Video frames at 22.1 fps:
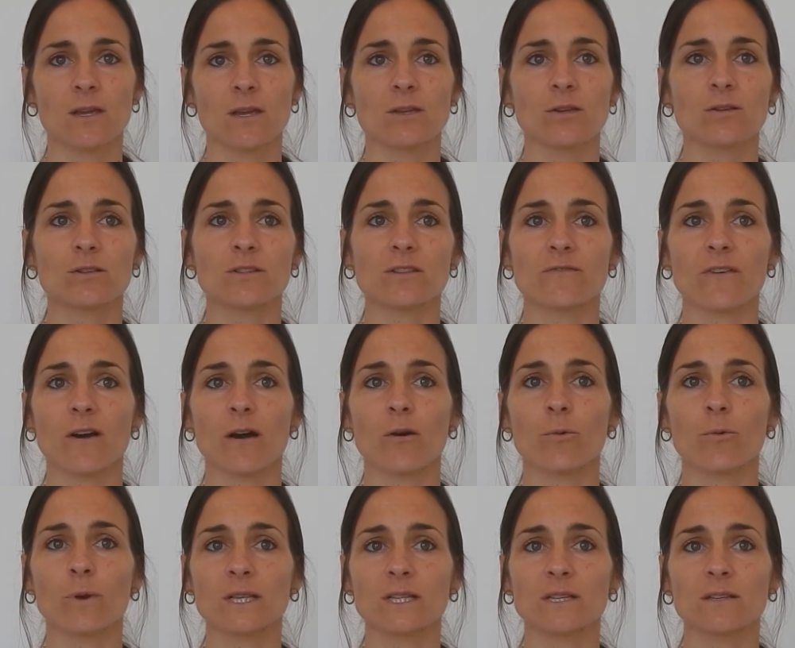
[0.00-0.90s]
Use of our
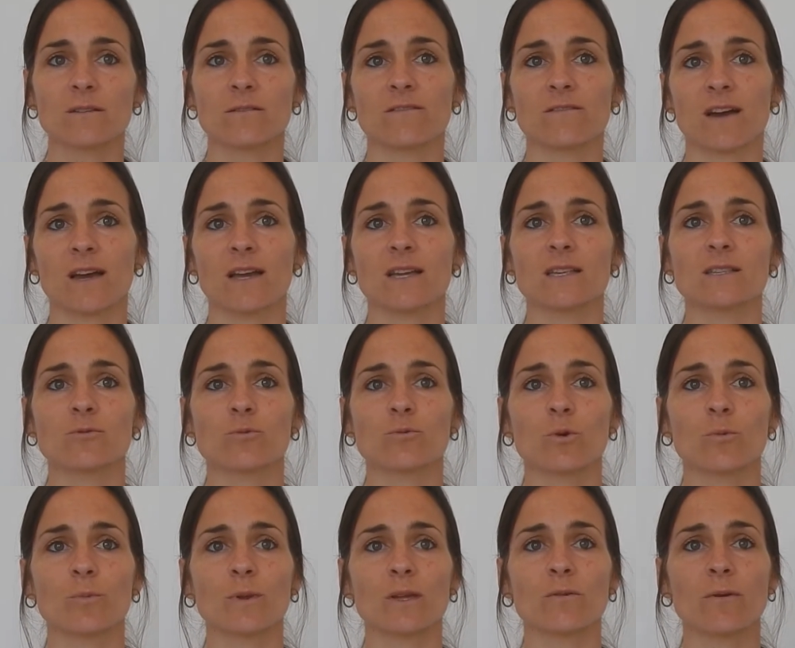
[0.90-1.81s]
winter duvets
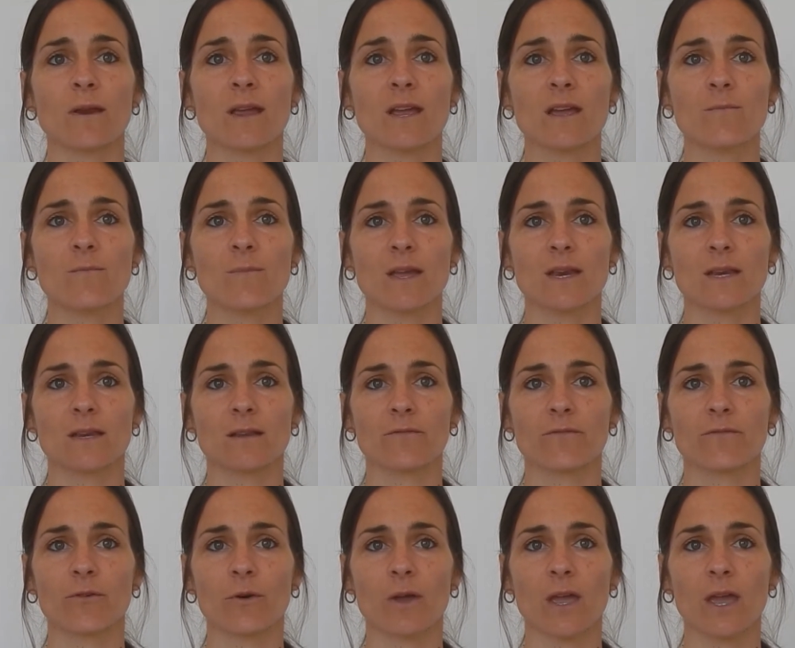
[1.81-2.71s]
will be recommended
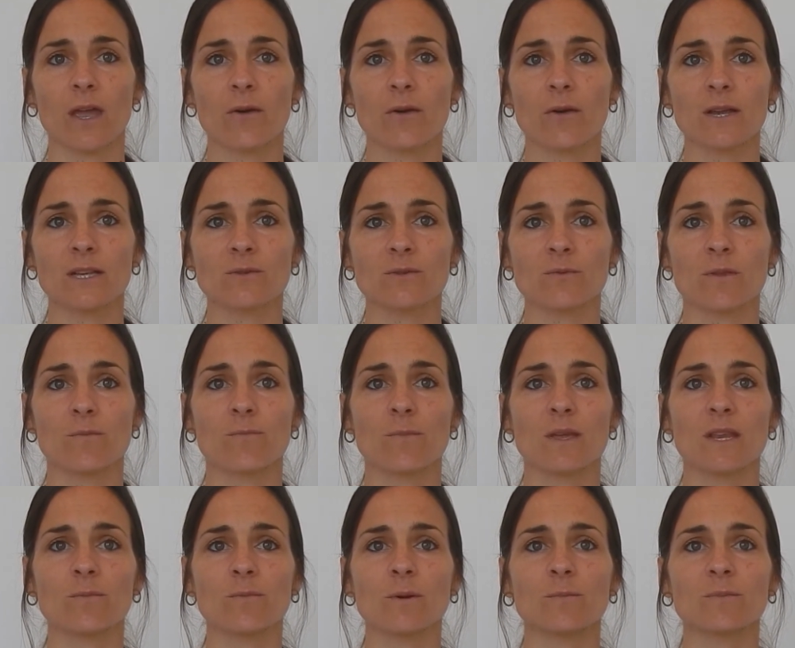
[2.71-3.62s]
for areas with a
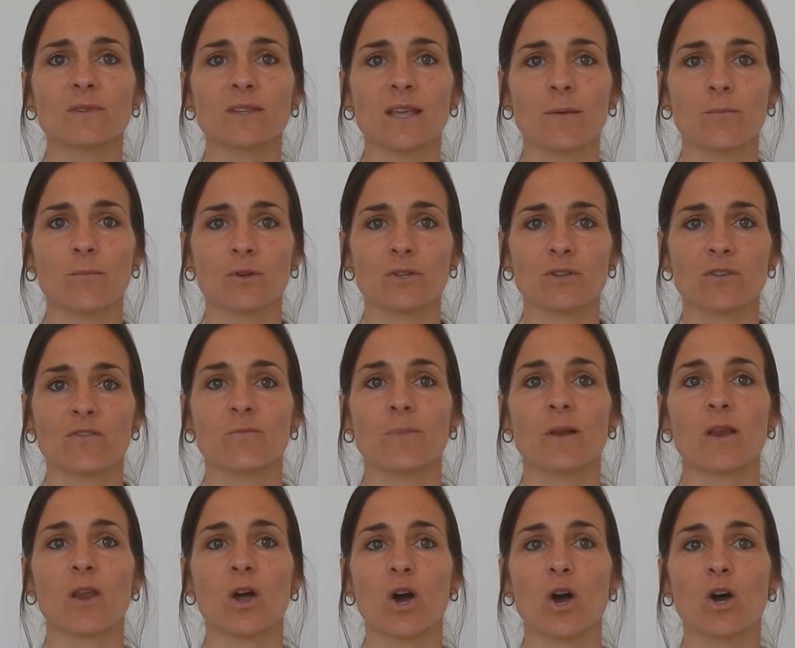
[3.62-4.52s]
minimum temperature of
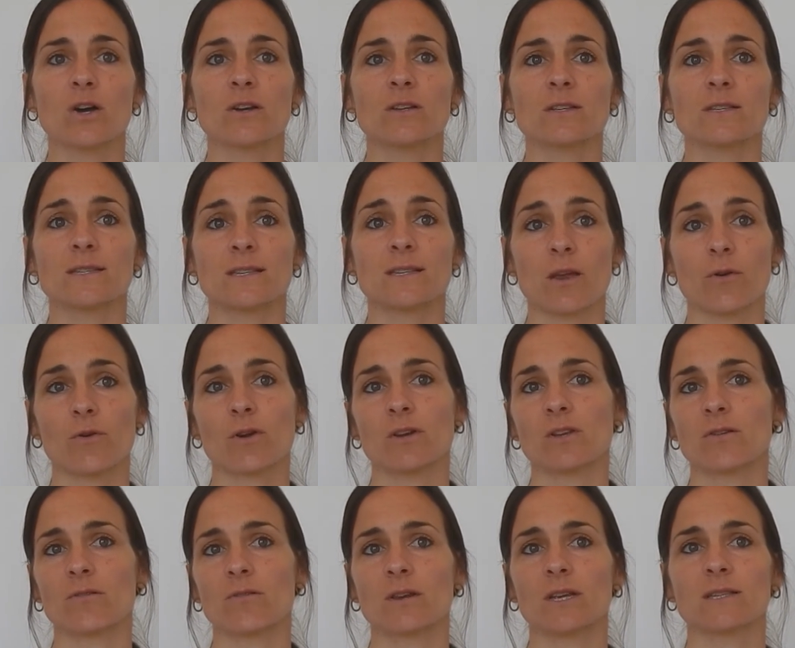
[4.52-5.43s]
below 0
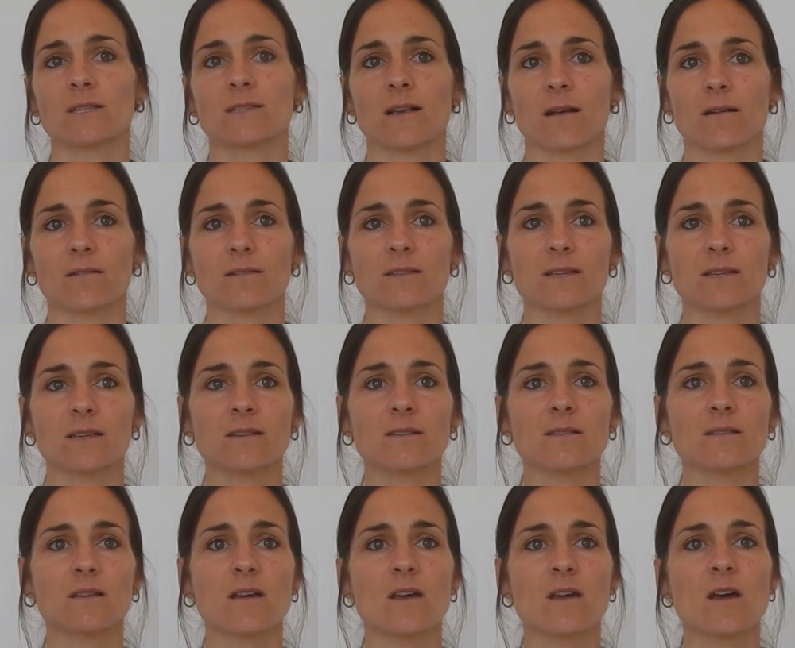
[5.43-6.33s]
degrees
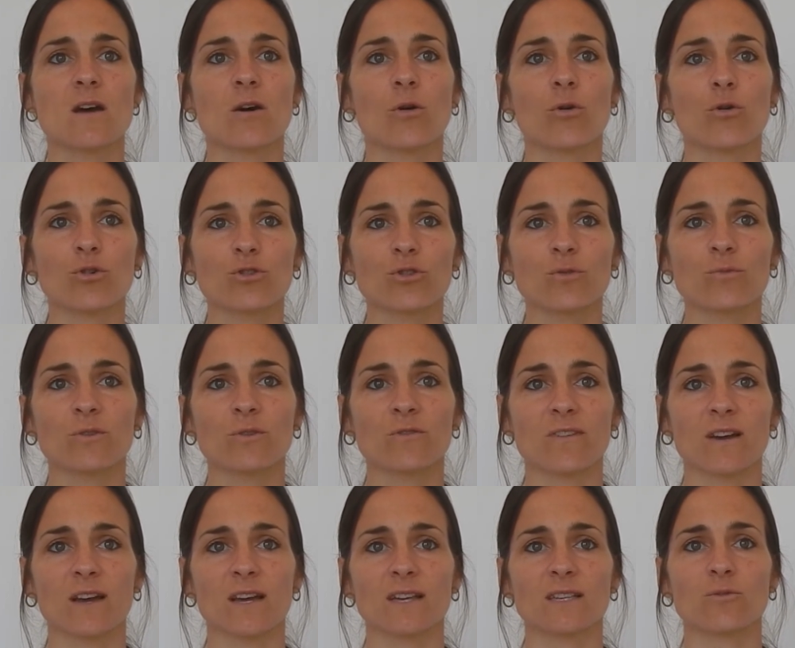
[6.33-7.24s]
Celsius. Autumn
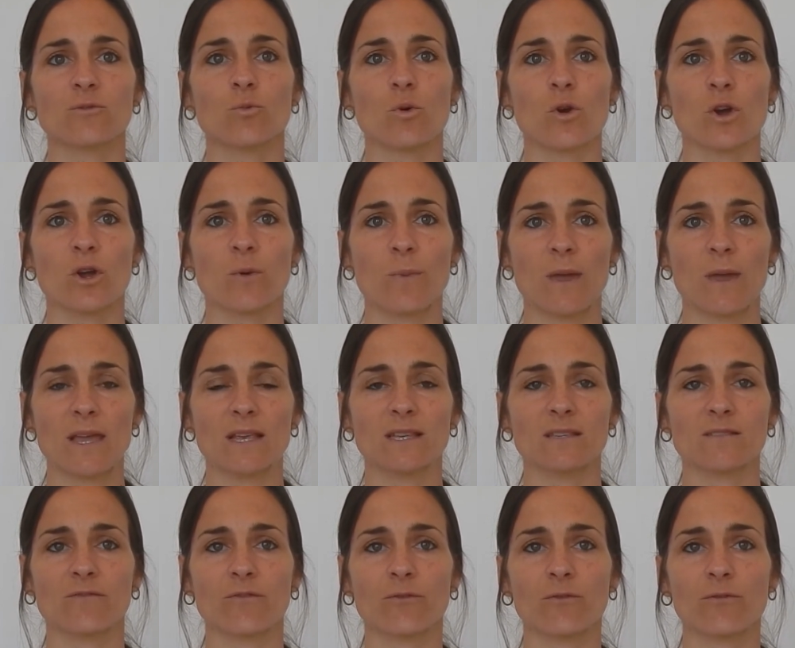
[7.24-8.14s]
duvets work
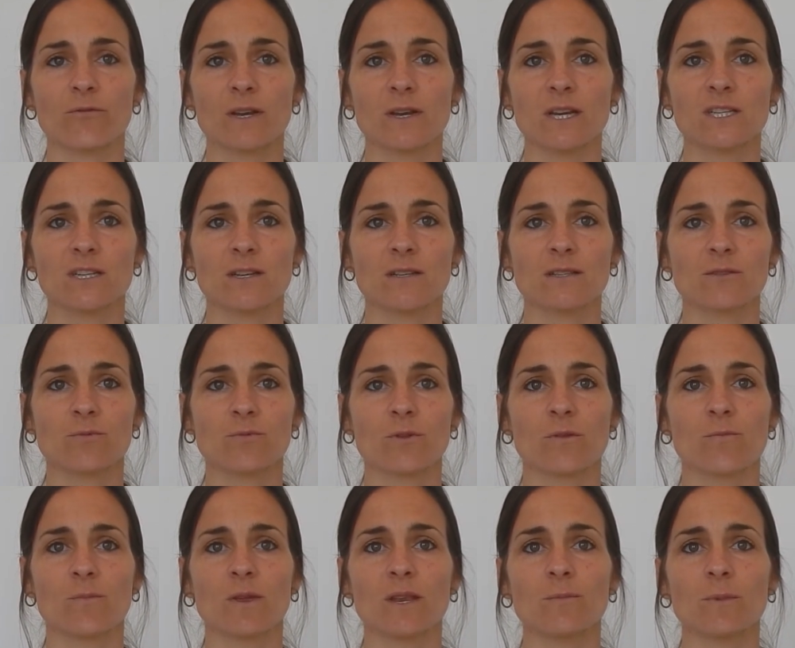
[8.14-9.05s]
best for regions with
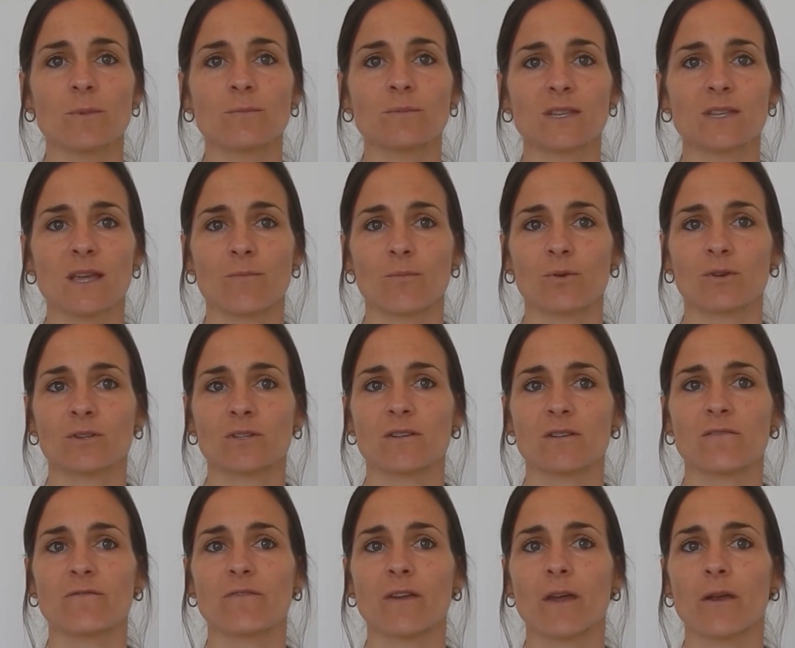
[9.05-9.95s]
a minimum
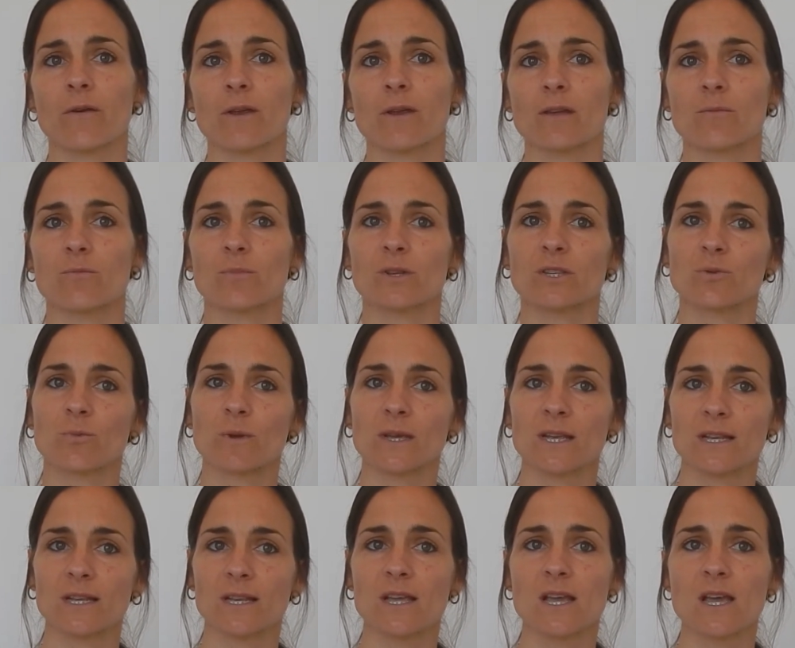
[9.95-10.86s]
temperature varying
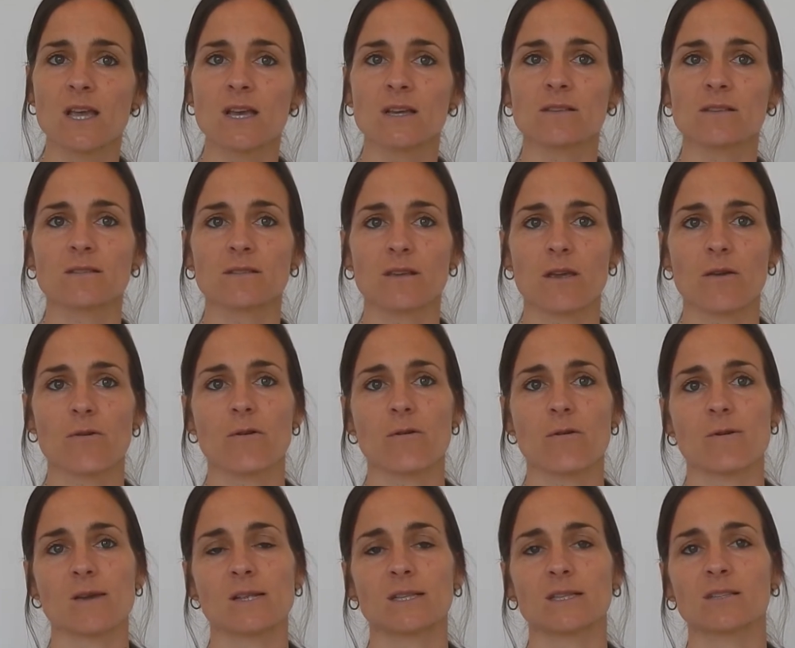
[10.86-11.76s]
between
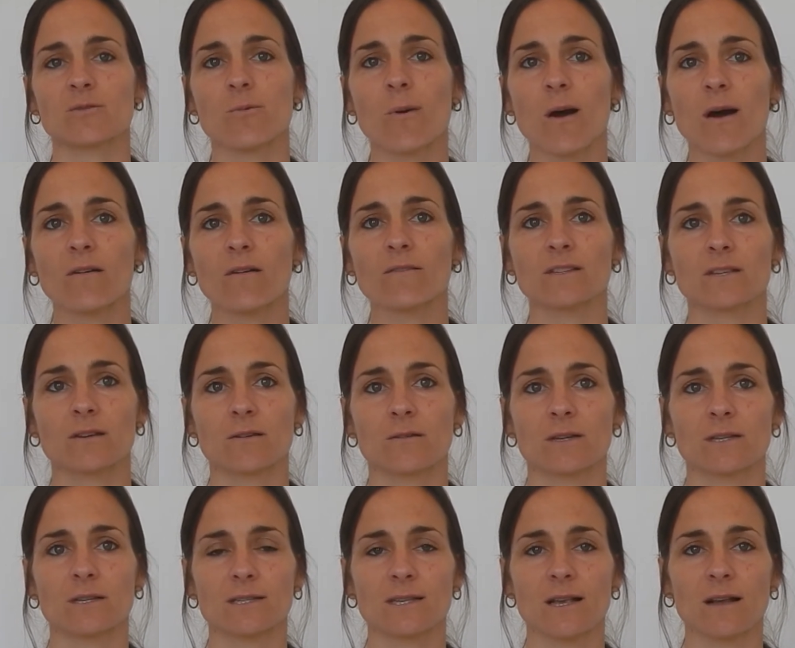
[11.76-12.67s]
0 and 12
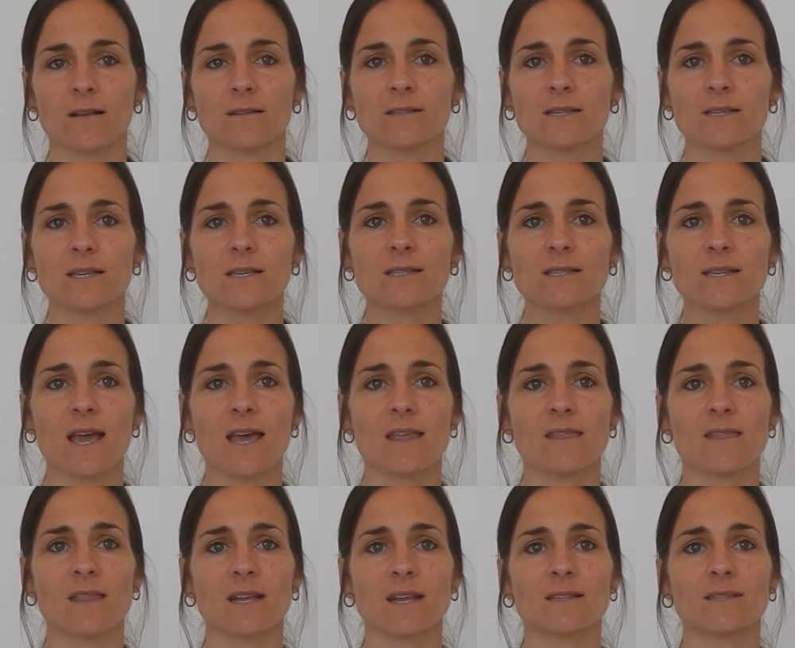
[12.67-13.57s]
degrees Celsius,
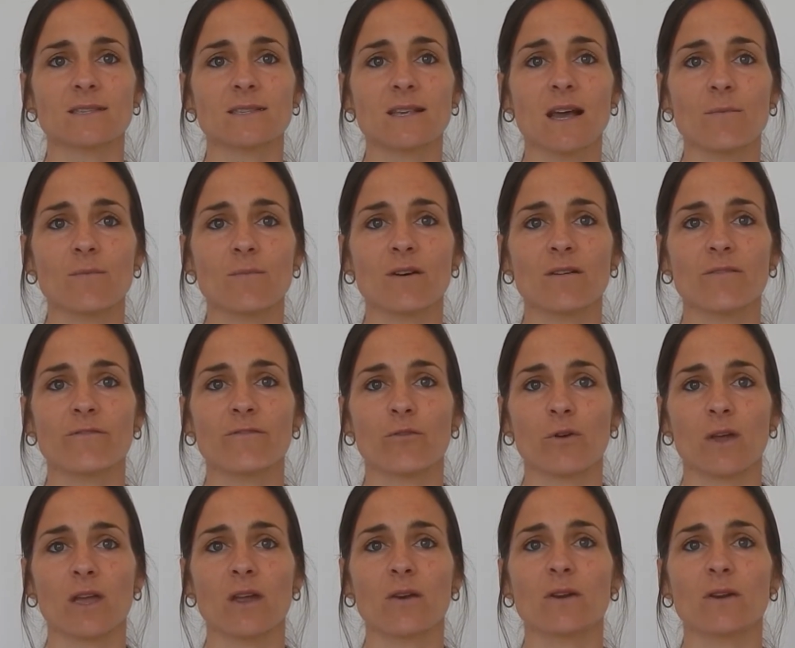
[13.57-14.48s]
and then summer
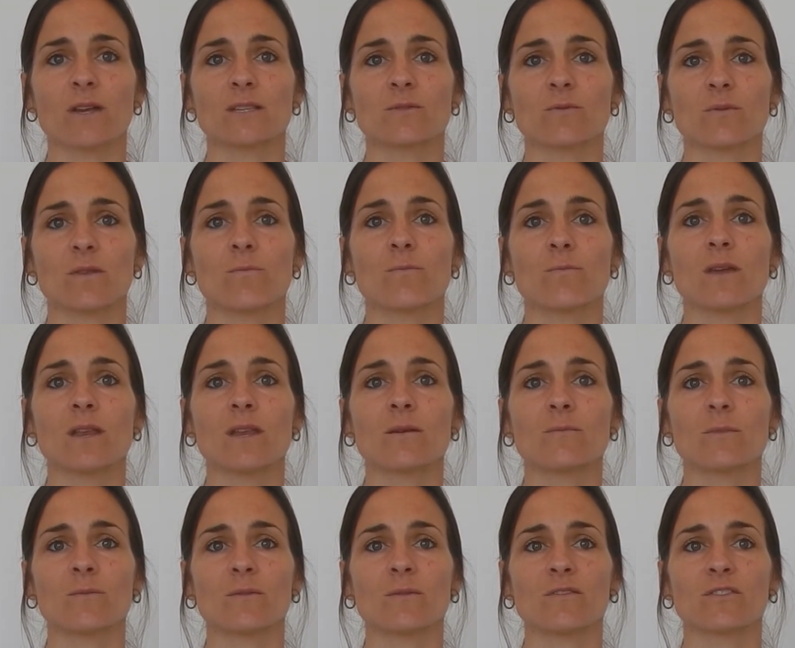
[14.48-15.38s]
for areas with a
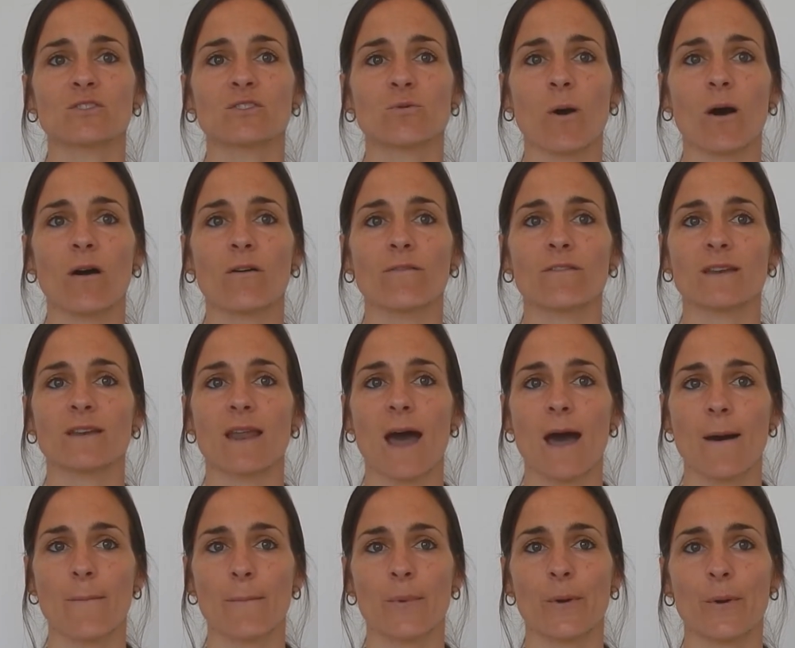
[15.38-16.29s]
minimum of 12 and
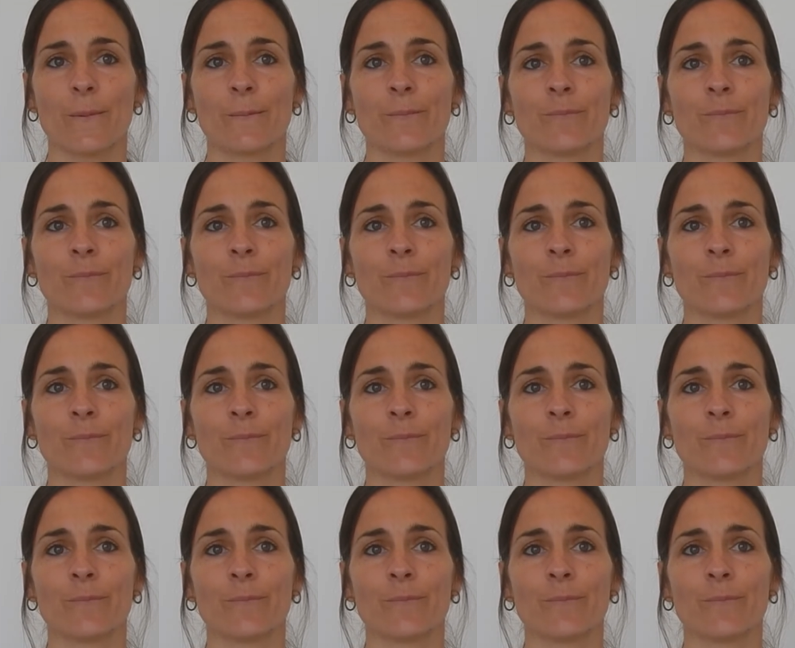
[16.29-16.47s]
up.